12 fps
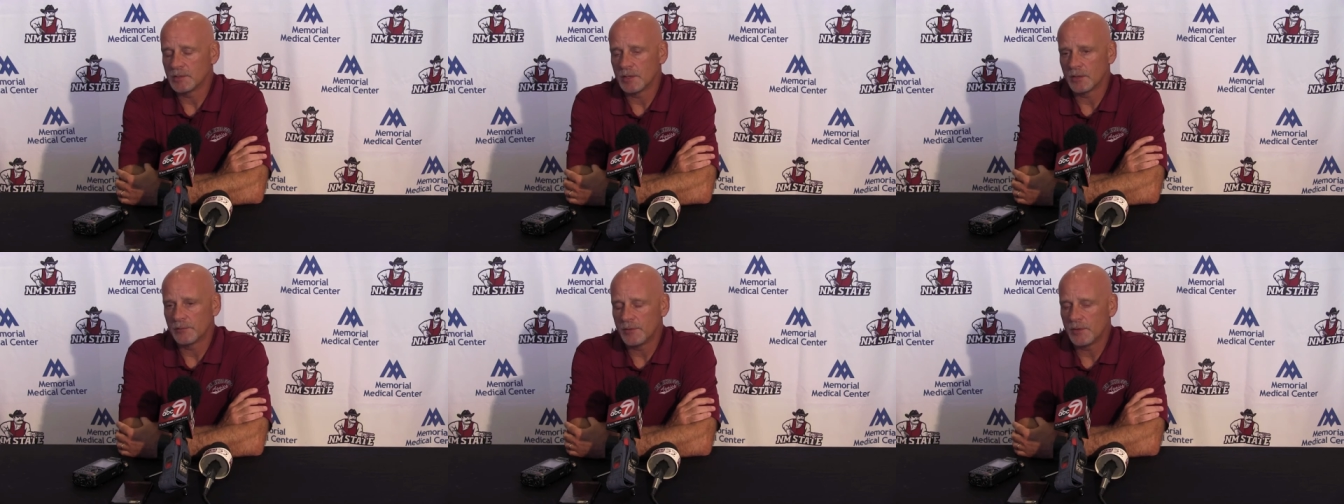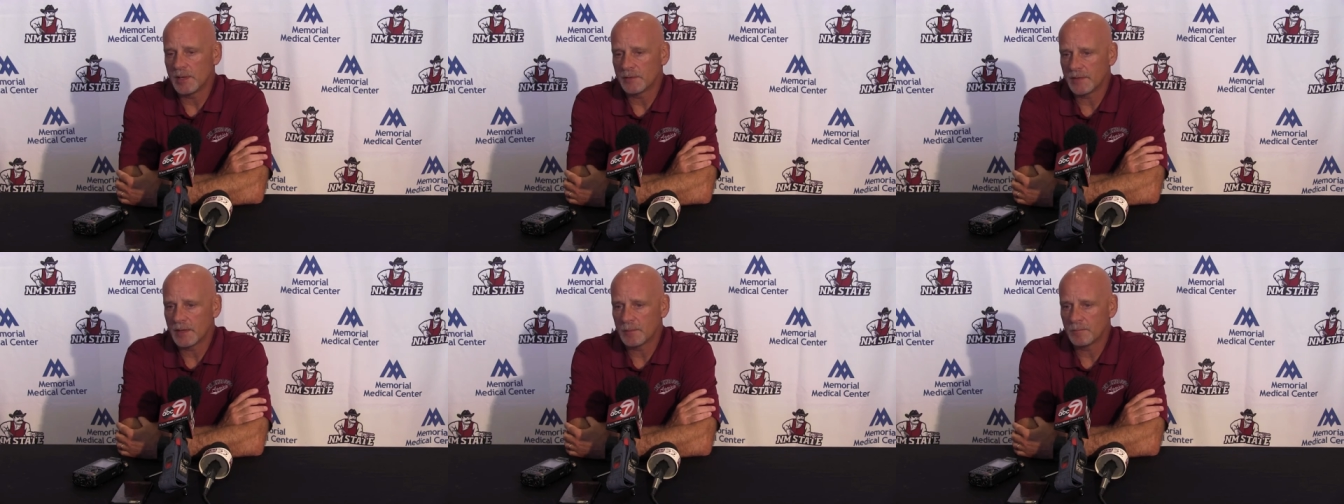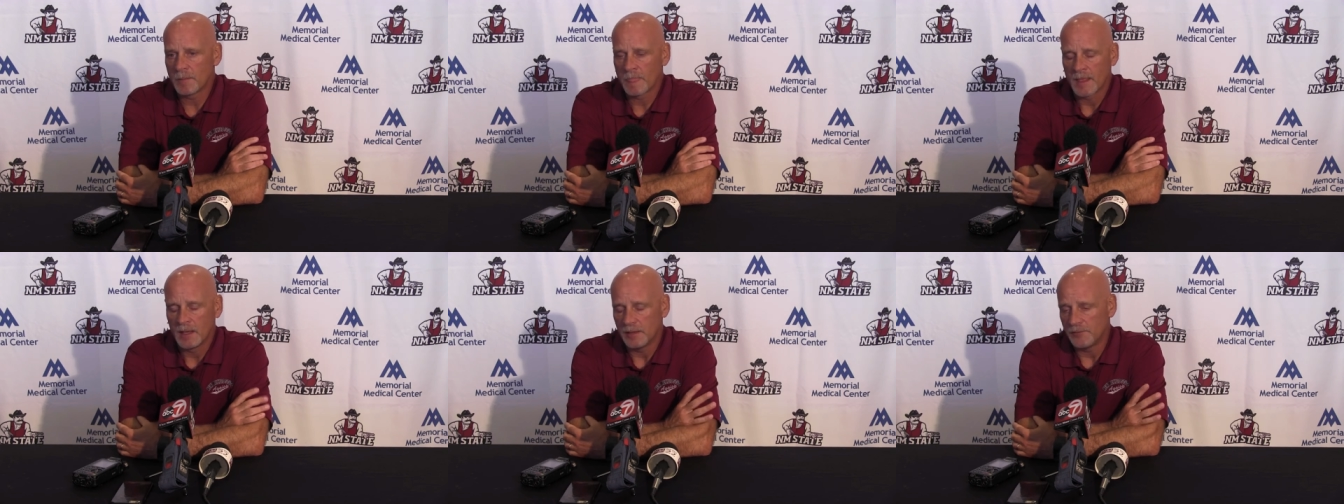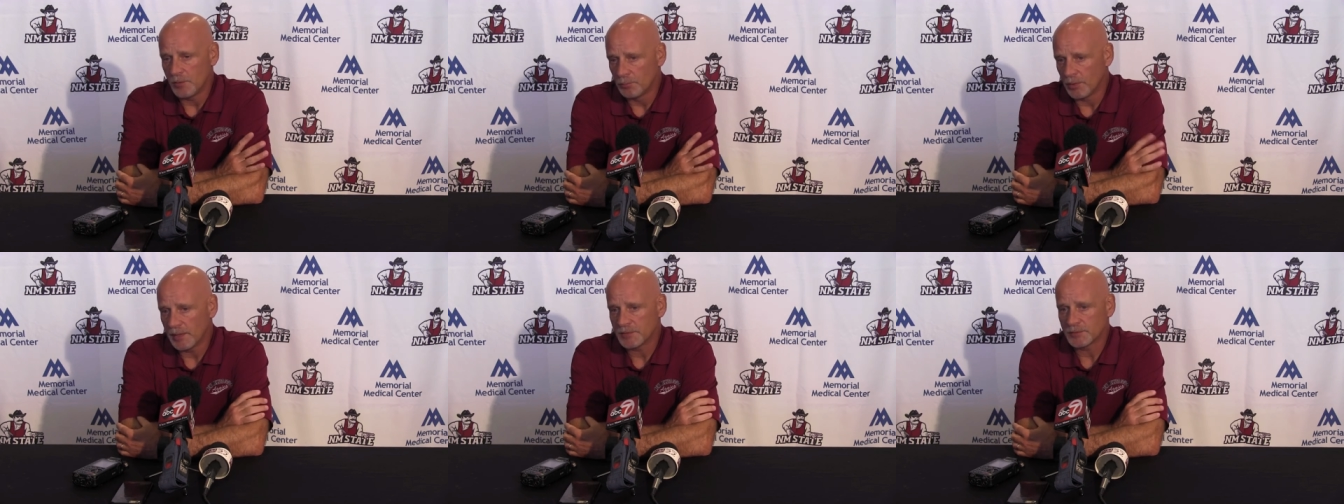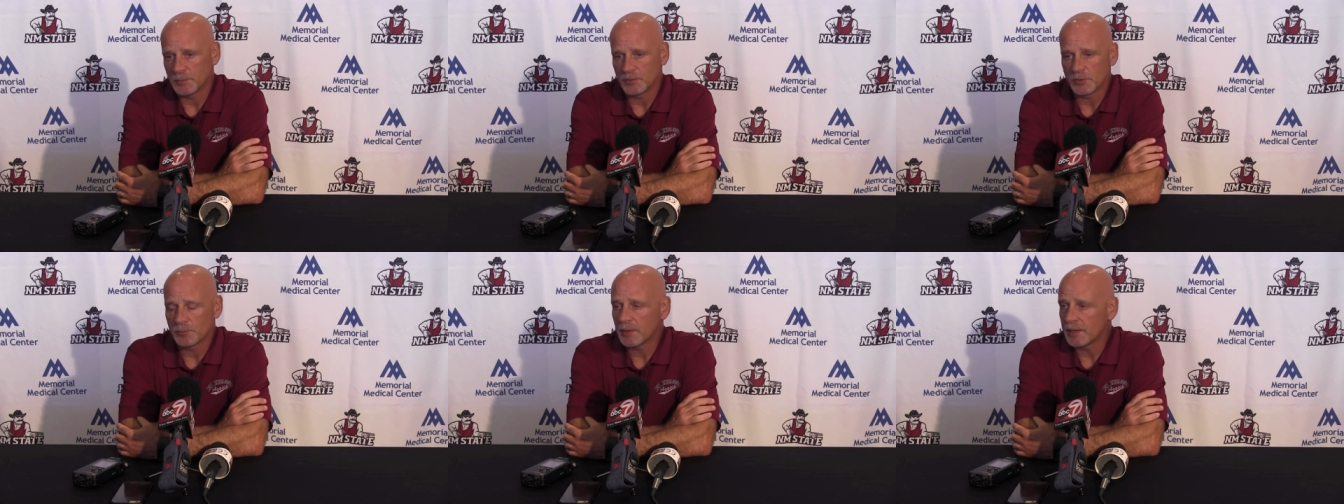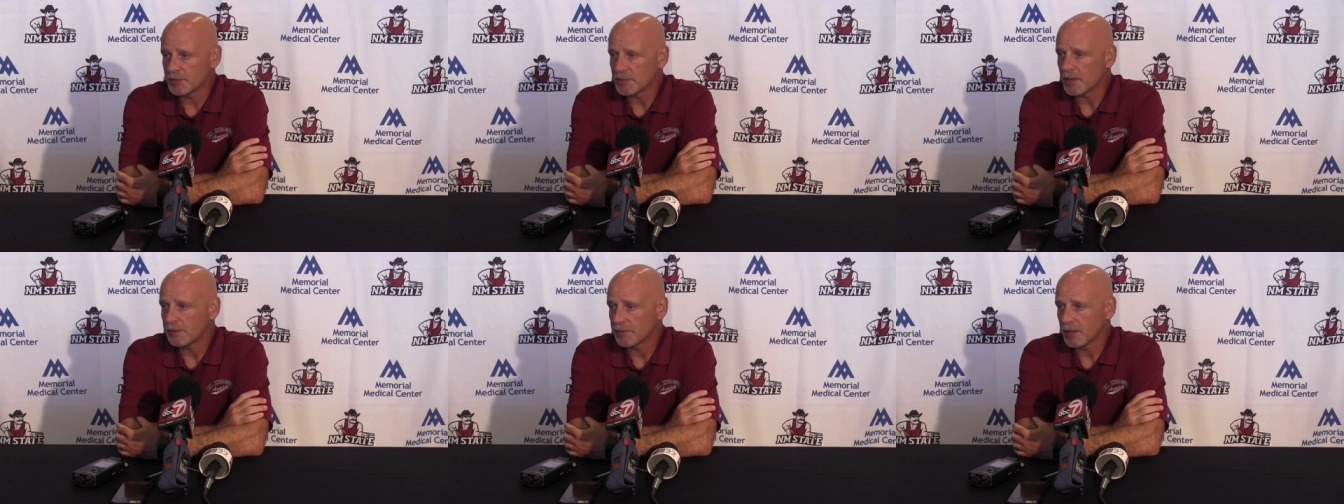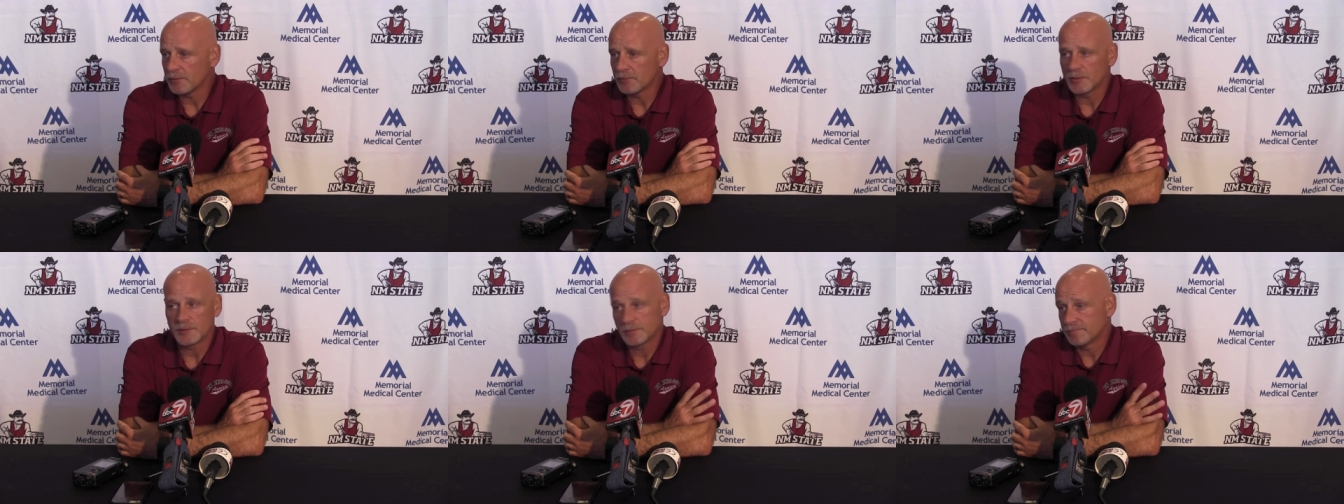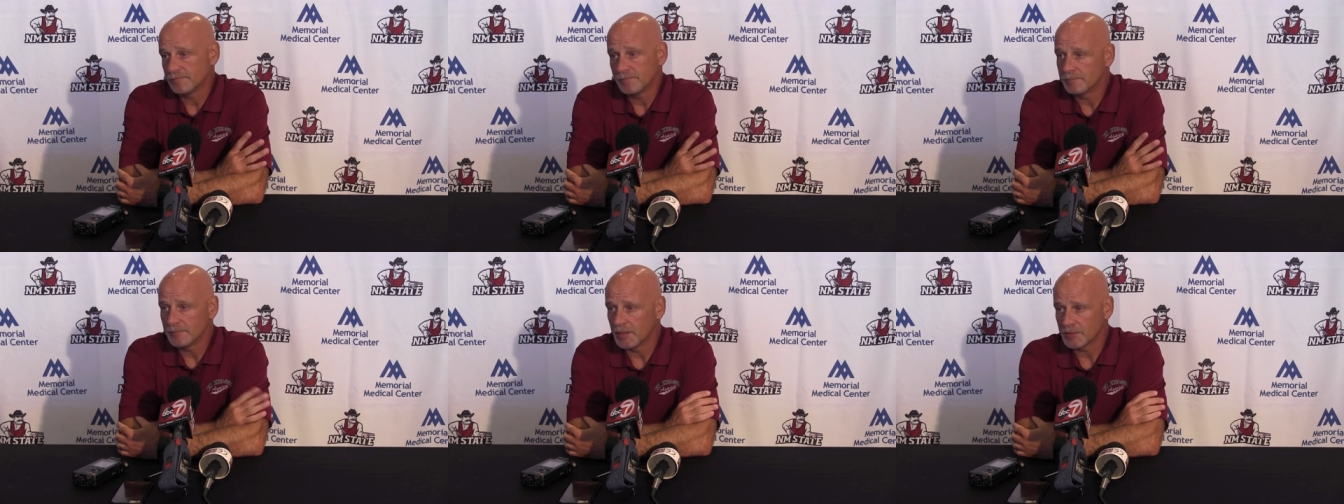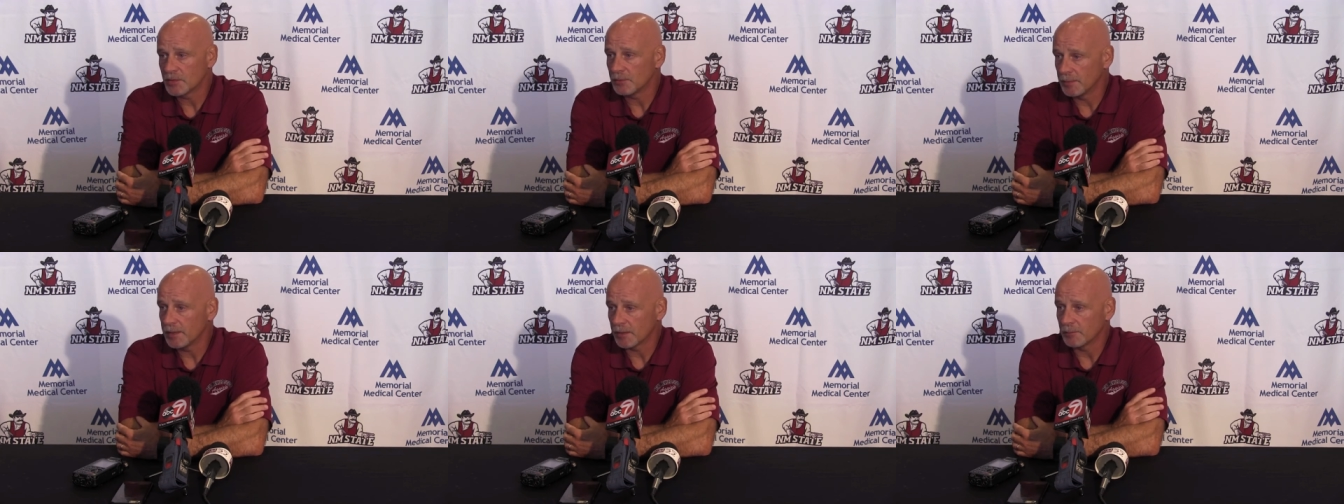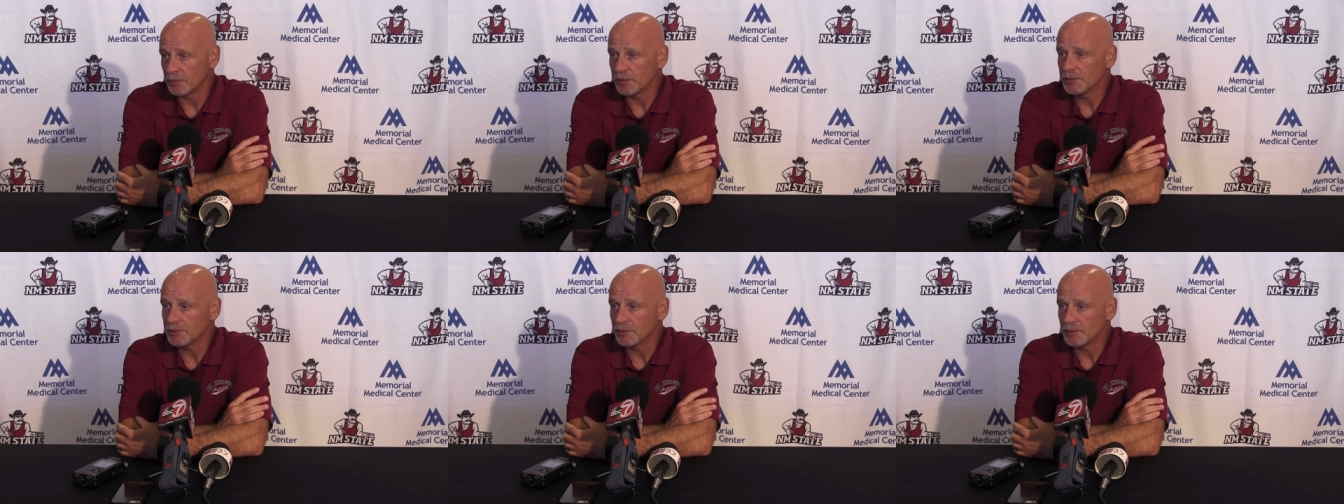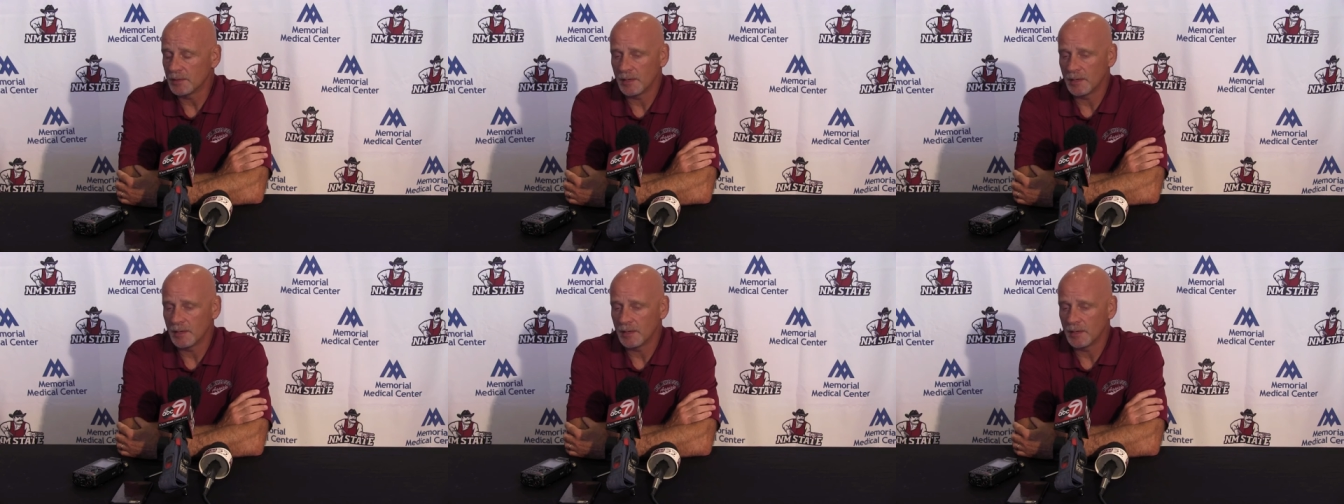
You know, if you give him, if you blitz, but you're playing soft coverage, it's going to be a completion.